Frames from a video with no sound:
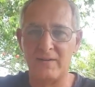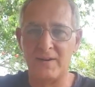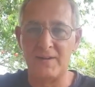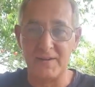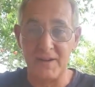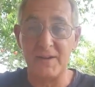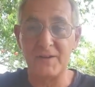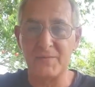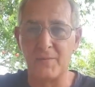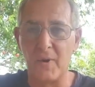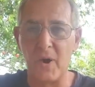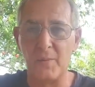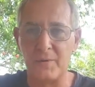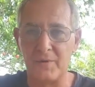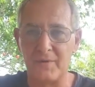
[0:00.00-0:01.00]
in each
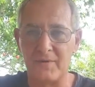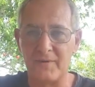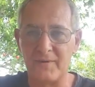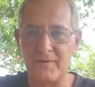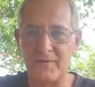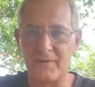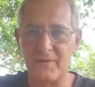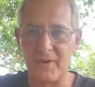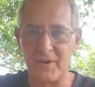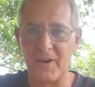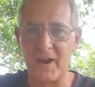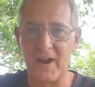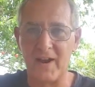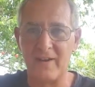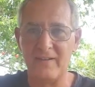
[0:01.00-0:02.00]
moment,
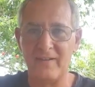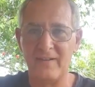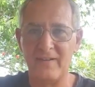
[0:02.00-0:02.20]
okay?